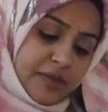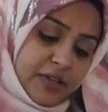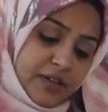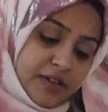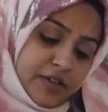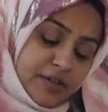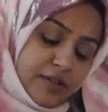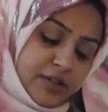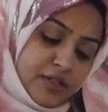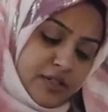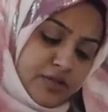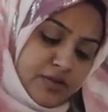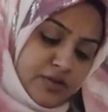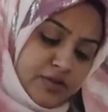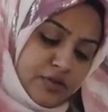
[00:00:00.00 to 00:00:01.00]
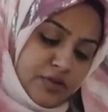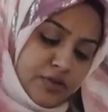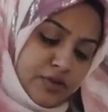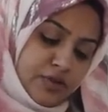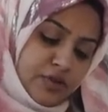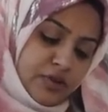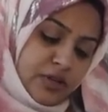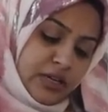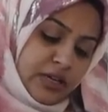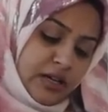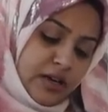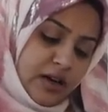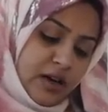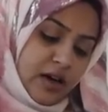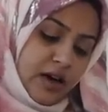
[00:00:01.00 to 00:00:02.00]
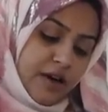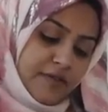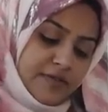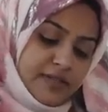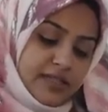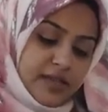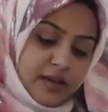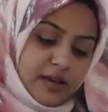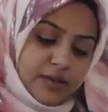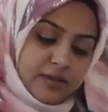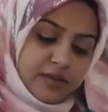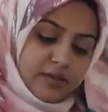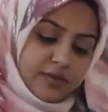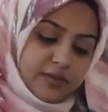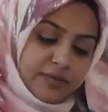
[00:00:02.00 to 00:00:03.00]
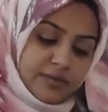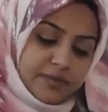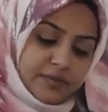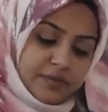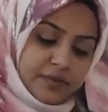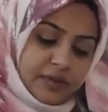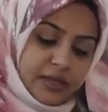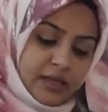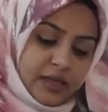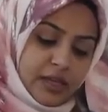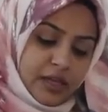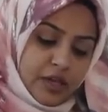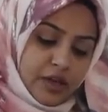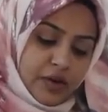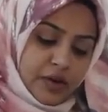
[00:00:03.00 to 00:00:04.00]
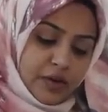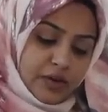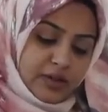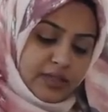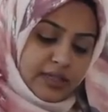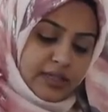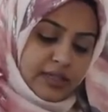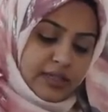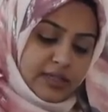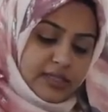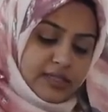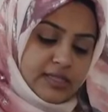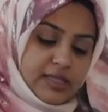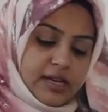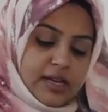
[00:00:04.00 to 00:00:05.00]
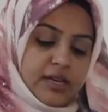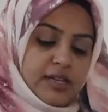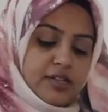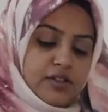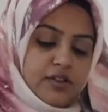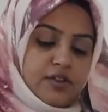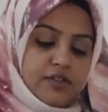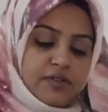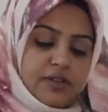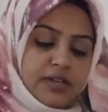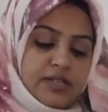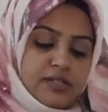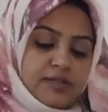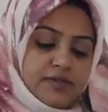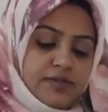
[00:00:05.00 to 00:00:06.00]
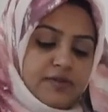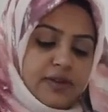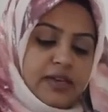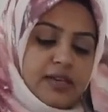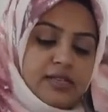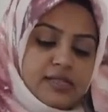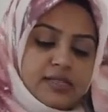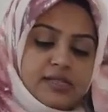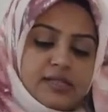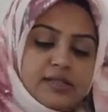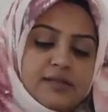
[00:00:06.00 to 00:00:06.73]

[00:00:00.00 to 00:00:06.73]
you're going to draw a half circle on either side of his face,